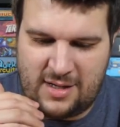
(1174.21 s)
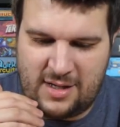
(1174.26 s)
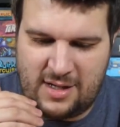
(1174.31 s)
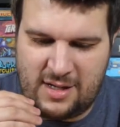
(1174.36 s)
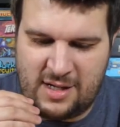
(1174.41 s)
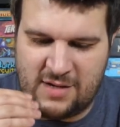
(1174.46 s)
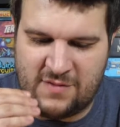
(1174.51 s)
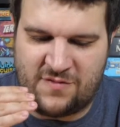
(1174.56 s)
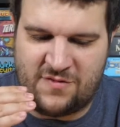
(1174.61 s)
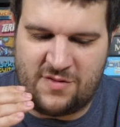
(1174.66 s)

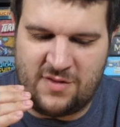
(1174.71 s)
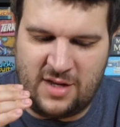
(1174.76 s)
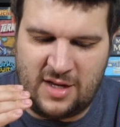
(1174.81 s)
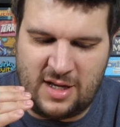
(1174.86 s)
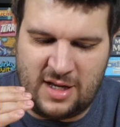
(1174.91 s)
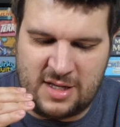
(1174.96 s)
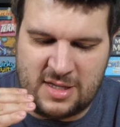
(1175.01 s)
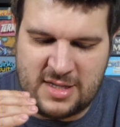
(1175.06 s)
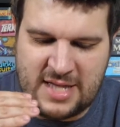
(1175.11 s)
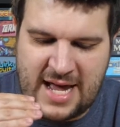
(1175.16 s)

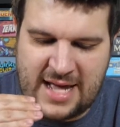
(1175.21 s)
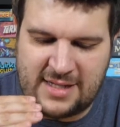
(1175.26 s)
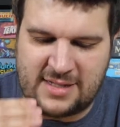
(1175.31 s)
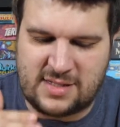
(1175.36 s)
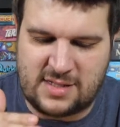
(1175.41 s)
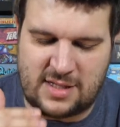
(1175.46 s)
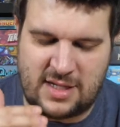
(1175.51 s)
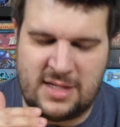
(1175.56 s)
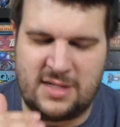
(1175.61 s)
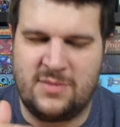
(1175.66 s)
that
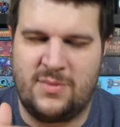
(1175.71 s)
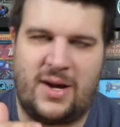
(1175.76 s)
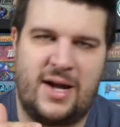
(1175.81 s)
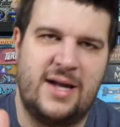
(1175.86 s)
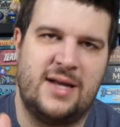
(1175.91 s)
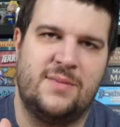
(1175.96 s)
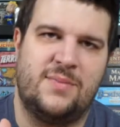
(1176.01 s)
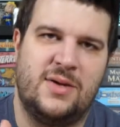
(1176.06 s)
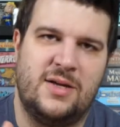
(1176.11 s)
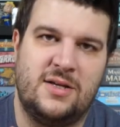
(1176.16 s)
is, in my
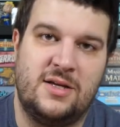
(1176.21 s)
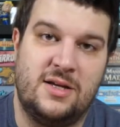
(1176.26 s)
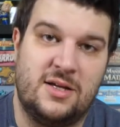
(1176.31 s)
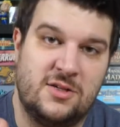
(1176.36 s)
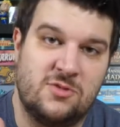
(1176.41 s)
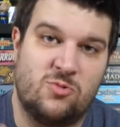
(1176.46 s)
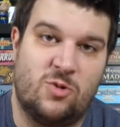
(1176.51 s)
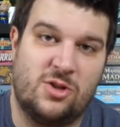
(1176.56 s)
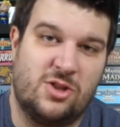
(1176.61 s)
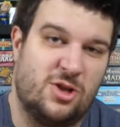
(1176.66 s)
opinion,
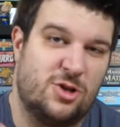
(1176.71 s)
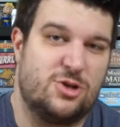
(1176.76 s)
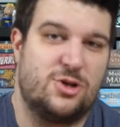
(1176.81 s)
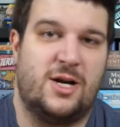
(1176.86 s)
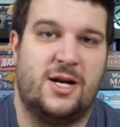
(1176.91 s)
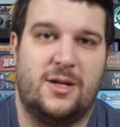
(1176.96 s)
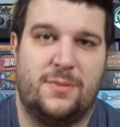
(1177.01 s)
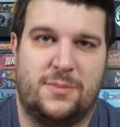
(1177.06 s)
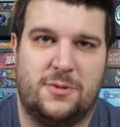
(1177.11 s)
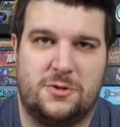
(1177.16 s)
is what they're
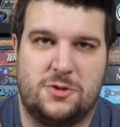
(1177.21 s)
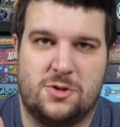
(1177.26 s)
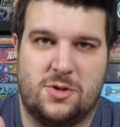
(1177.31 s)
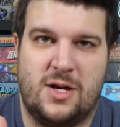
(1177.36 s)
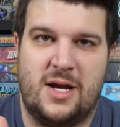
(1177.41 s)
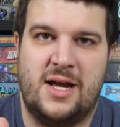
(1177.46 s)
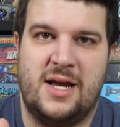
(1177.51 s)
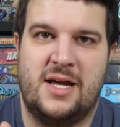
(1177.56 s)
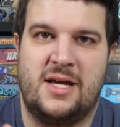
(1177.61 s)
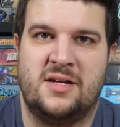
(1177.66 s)
trying to
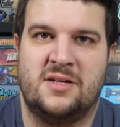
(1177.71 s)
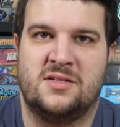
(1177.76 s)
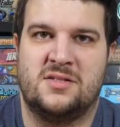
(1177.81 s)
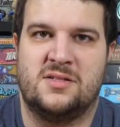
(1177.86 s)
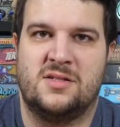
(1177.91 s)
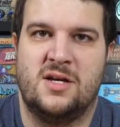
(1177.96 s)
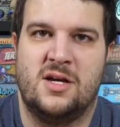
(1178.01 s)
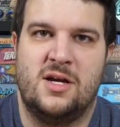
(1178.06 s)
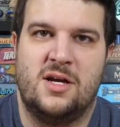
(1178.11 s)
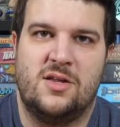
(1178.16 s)
portray,
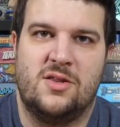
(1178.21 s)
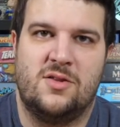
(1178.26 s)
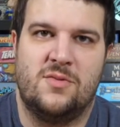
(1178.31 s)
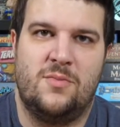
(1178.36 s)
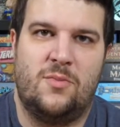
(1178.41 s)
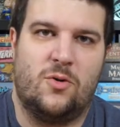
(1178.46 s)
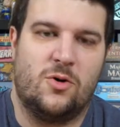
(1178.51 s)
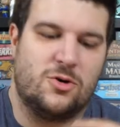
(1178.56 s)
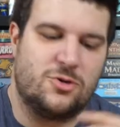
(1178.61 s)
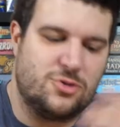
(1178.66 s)
is the
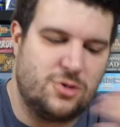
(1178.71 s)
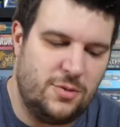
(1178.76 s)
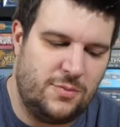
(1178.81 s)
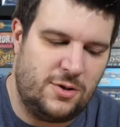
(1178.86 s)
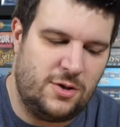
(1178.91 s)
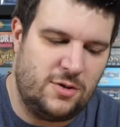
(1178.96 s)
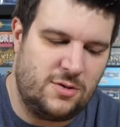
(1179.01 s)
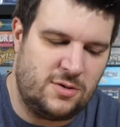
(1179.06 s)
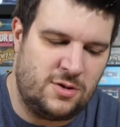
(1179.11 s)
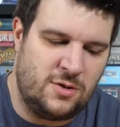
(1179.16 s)
more
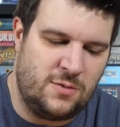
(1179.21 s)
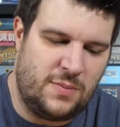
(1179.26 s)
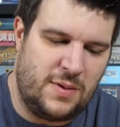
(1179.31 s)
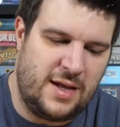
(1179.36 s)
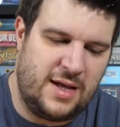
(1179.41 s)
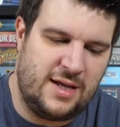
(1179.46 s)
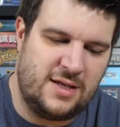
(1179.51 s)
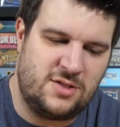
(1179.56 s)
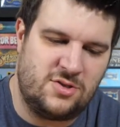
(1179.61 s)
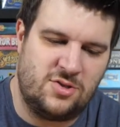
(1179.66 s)
tribute you
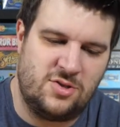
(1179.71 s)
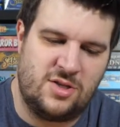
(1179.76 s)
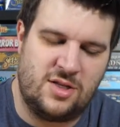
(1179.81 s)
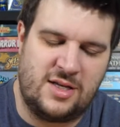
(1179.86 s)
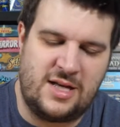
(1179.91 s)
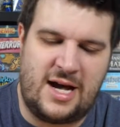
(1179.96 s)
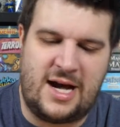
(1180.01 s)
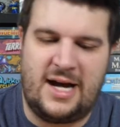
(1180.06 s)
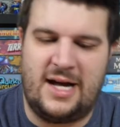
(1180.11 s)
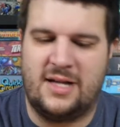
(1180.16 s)
pay to the
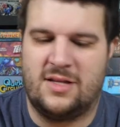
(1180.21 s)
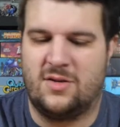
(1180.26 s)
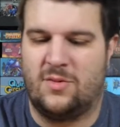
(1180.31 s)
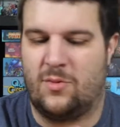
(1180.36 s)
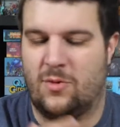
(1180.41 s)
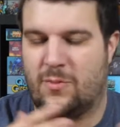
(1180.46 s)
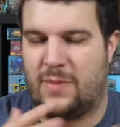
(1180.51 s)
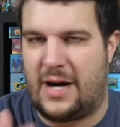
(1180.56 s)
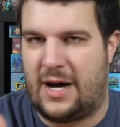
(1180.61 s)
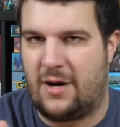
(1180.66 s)
god, the
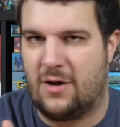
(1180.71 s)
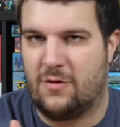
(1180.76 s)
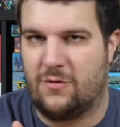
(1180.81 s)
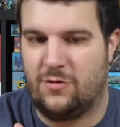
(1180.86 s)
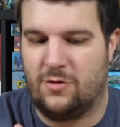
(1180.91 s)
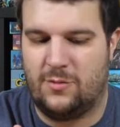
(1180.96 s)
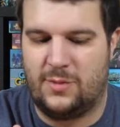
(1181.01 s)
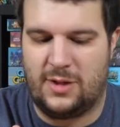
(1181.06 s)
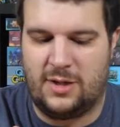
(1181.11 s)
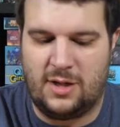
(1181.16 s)
more
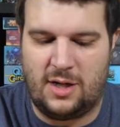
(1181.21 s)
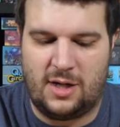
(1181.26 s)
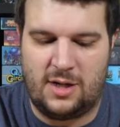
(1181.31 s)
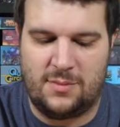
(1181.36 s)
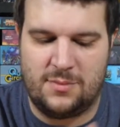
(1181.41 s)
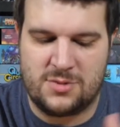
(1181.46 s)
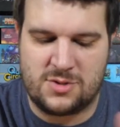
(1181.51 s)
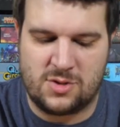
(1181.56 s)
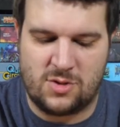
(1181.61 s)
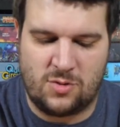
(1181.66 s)
powerful you
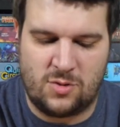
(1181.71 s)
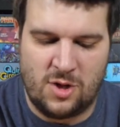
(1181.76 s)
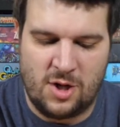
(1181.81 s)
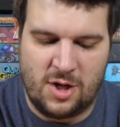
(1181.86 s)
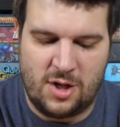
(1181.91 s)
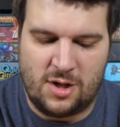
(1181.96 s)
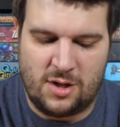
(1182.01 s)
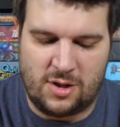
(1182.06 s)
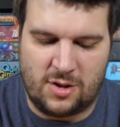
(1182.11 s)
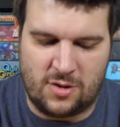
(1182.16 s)
become. So,
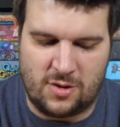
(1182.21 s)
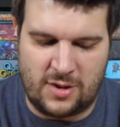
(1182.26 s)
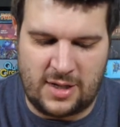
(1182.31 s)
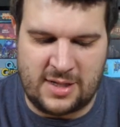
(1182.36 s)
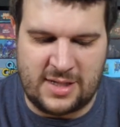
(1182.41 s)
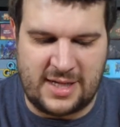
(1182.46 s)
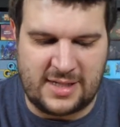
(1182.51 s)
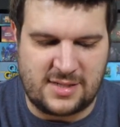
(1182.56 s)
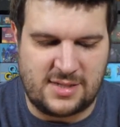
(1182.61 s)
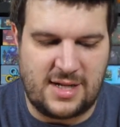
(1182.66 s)

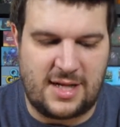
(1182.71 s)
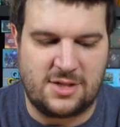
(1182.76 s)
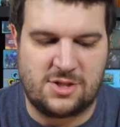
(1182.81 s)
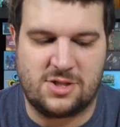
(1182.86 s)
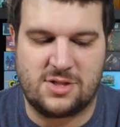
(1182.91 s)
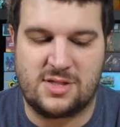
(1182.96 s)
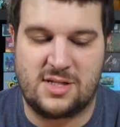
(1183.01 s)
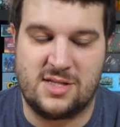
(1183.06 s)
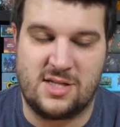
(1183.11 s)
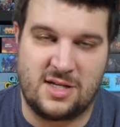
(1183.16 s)
and that's not
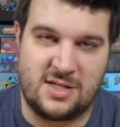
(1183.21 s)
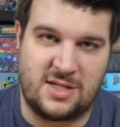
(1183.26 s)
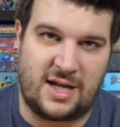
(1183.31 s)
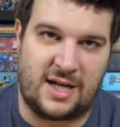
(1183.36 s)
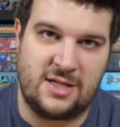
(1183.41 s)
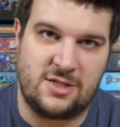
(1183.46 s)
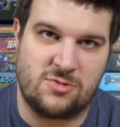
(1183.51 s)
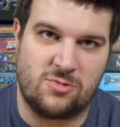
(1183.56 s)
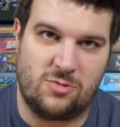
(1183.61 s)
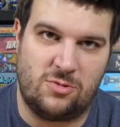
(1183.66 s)
just in the
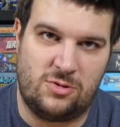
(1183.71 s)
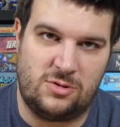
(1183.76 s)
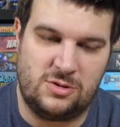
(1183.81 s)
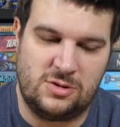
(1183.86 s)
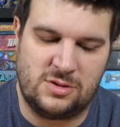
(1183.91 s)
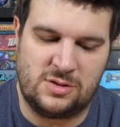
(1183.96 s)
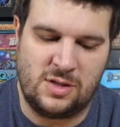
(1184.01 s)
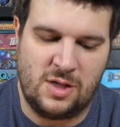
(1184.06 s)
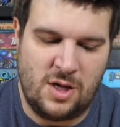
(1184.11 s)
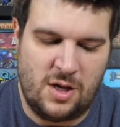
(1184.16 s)
dice
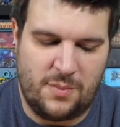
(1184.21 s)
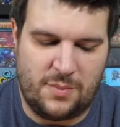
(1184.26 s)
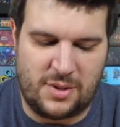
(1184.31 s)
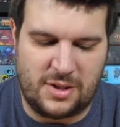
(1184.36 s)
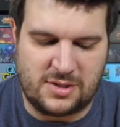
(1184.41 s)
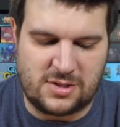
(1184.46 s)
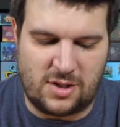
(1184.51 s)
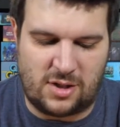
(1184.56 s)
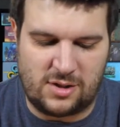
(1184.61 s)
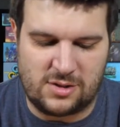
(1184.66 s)
rolls, but
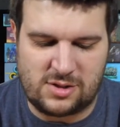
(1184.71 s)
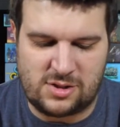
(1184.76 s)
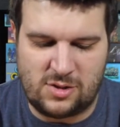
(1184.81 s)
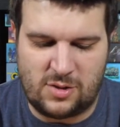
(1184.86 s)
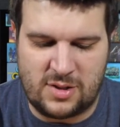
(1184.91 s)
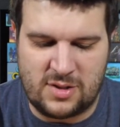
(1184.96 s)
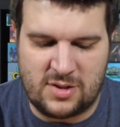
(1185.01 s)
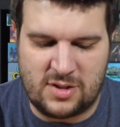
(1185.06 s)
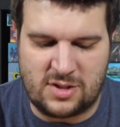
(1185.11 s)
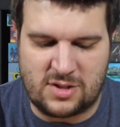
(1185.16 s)
it's also
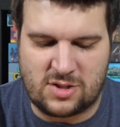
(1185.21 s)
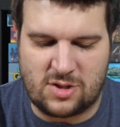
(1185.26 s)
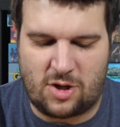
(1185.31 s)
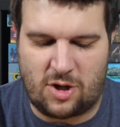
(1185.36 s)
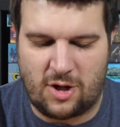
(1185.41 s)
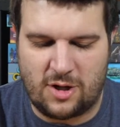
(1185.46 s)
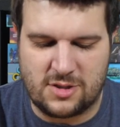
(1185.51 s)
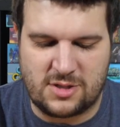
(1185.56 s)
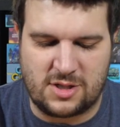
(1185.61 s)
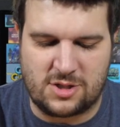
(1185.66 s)
in these
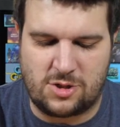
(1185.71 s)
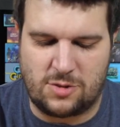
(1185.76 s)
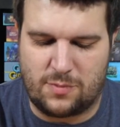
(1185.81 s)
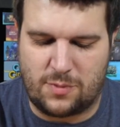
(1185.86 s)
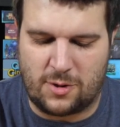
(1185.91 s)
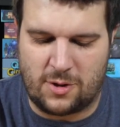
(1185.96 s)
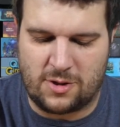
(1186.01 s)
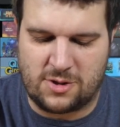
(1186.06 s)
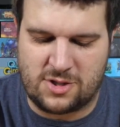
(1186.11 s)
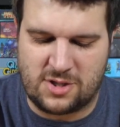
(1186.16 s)
cards that you
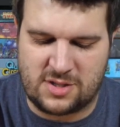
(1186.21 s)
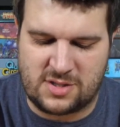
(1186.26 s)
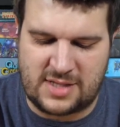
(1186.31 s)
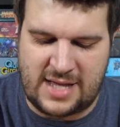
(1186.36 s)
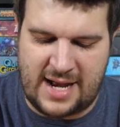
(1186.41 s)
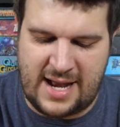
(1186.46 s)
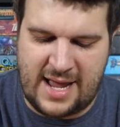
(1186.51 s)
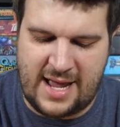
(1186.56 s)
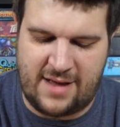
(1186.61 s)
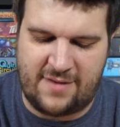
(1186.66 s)
purchase
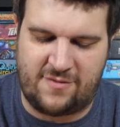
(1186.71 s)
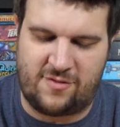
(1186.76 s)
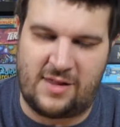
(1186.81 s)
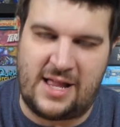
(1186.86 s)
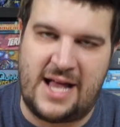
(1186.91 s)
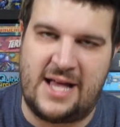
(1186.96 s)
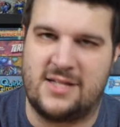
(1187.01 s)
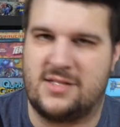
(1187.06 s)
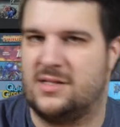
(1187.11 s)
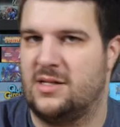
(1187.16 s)
that have
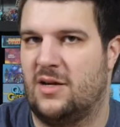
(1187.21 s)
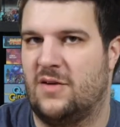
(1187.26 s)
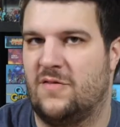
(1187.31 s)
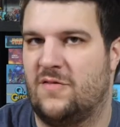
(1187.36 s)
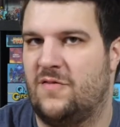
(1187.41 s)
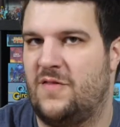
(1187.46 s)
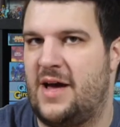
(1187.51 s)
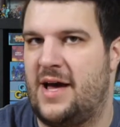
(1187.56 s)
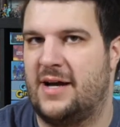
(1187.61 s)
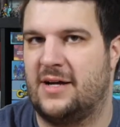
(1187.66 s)
lasting
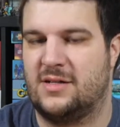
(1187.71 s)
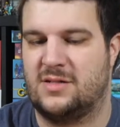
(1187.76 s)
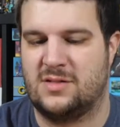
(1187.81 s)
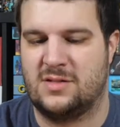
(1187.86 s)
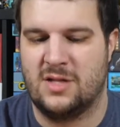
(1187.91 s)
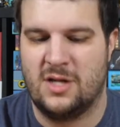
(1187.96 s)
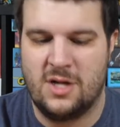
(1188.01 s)
effects.